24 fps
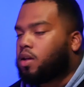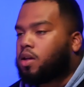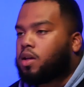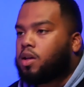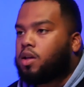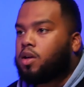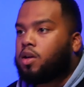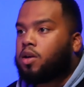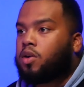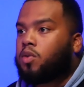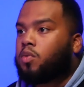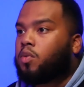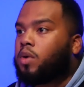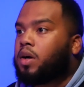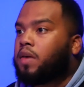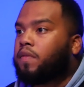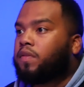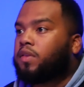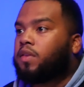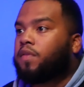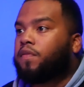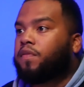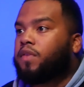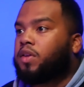you know, what
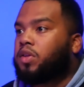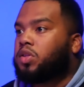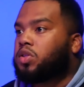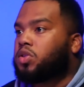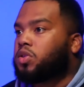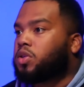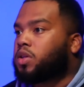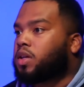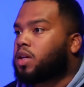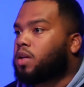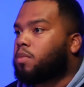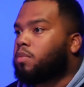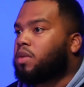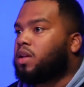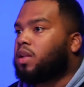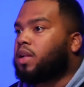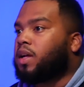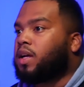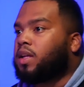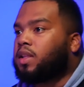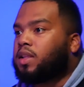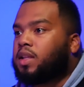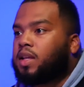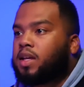if the future could be
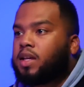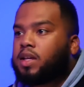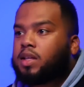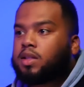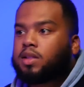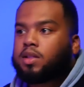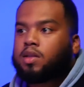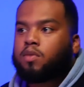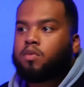like this